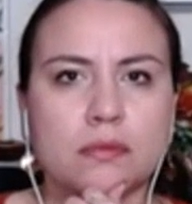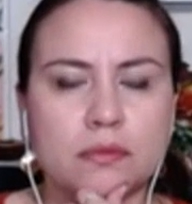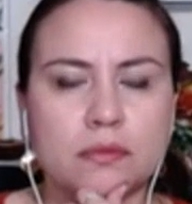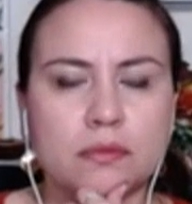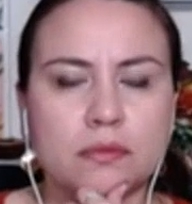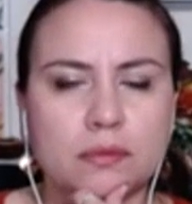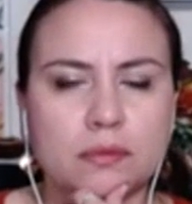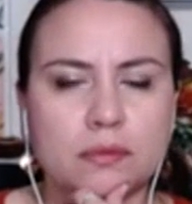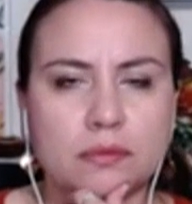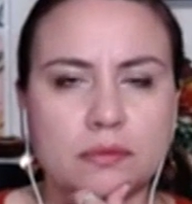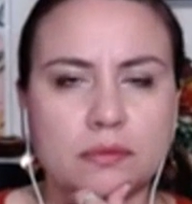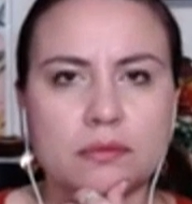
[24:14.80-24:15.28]

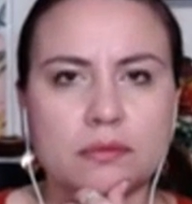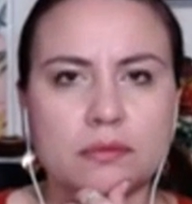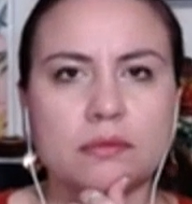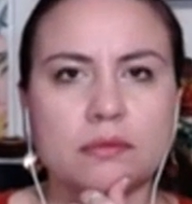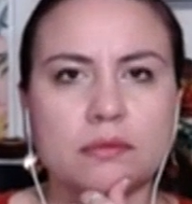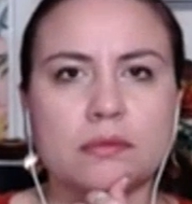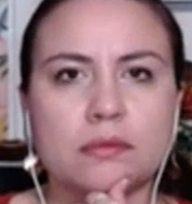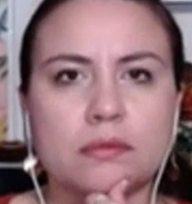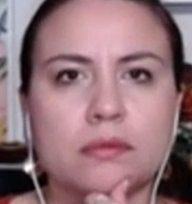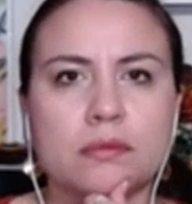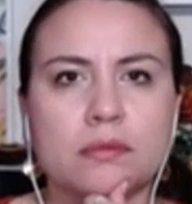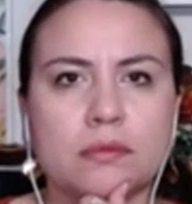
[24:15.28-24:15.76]

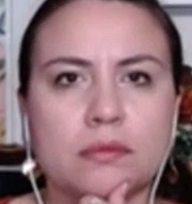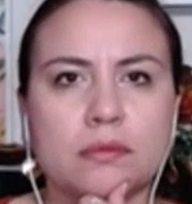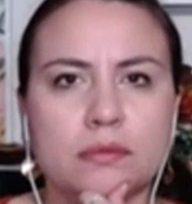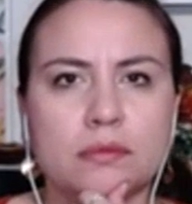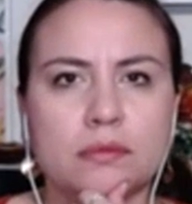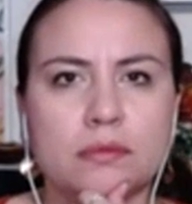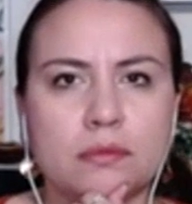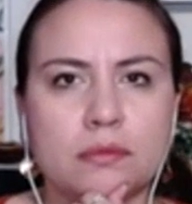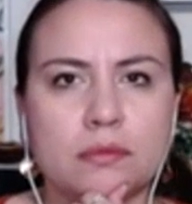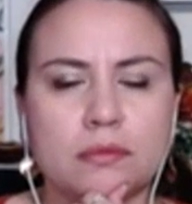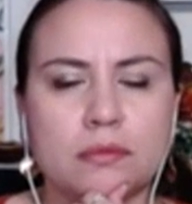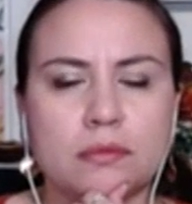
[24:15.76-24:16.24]

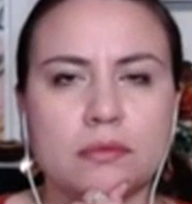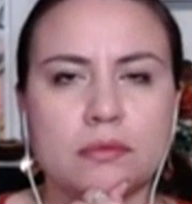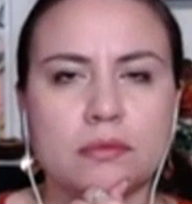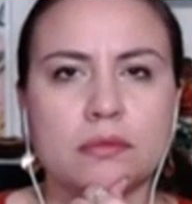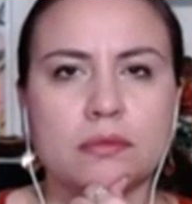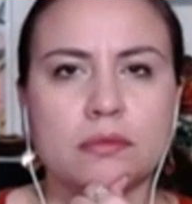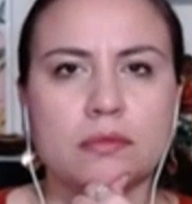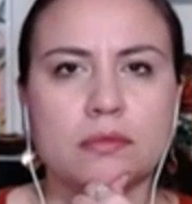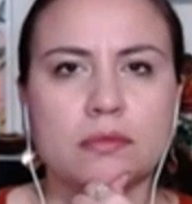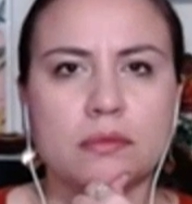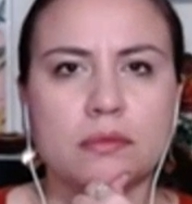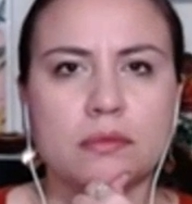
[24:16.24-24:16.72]

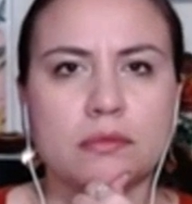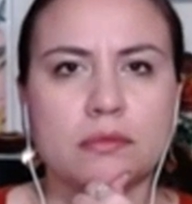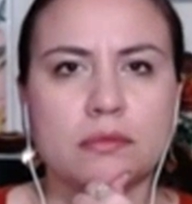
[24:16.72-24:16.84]
No words are spoken by the person on screen.